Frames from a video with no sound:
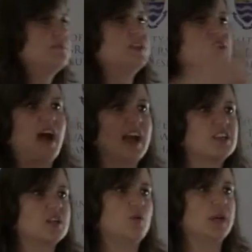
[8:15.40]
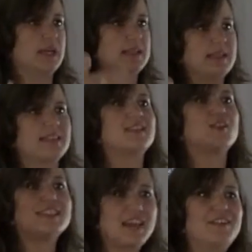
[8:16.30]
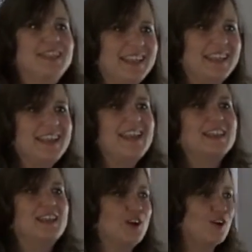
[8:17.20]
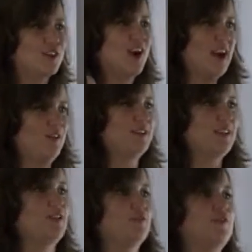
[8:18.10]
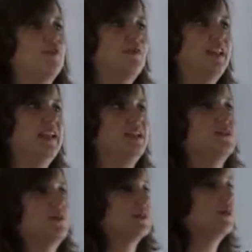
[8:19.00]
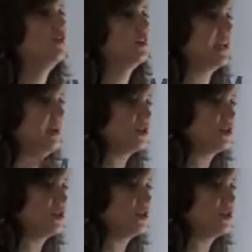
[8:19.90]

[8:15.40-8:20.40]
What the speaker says: but you're actually working 60 or 70, then those are hours that you're forfeiting in terms of overtime.